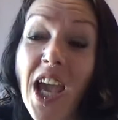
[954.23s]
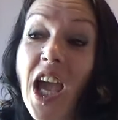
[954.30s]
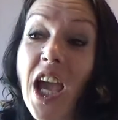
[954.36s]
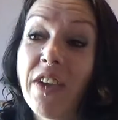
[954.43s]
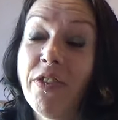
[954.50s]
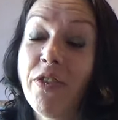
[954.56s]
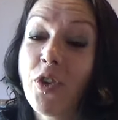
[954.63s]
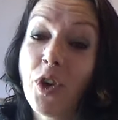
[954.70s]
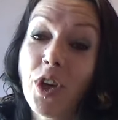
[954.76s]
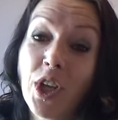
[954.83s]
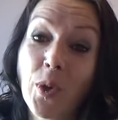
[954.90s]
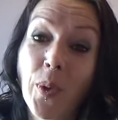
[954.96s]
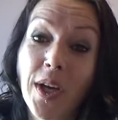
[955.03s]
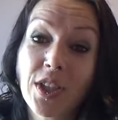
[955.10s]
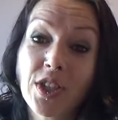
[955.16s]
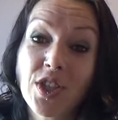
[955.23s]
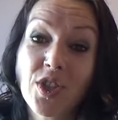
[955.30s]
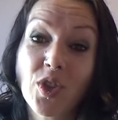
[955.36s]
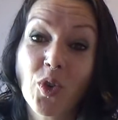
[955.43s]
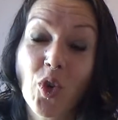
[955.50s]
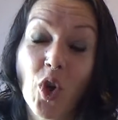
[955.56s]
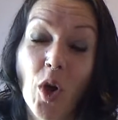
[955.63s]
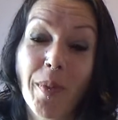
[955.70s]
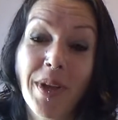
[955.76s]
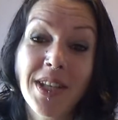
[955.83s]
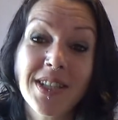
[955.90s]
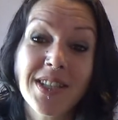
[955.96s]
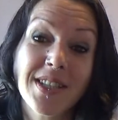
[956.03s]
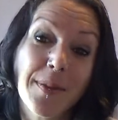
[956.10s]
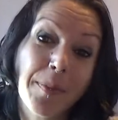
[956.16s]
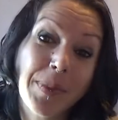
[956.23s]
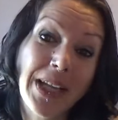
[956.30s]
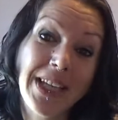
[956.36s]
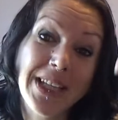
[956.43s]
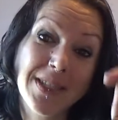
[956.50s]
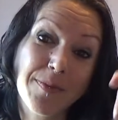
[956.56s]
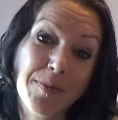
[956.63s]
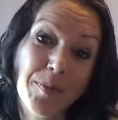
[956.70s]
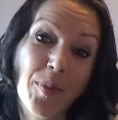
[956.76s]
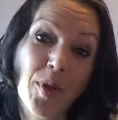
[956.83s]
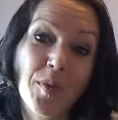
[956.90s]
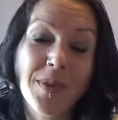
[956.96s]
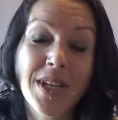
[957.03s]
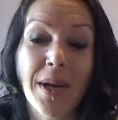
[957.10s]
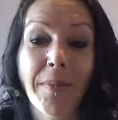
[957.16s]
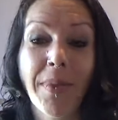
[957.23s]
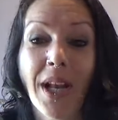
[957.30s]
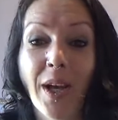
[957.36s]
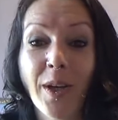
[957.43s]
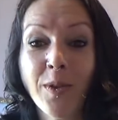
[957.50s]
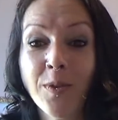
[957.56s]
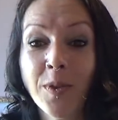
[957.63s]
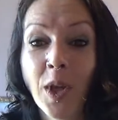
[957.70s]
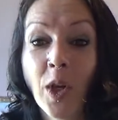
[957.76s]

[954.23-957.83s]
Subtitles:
If you've got any questions or comments, please put them down below,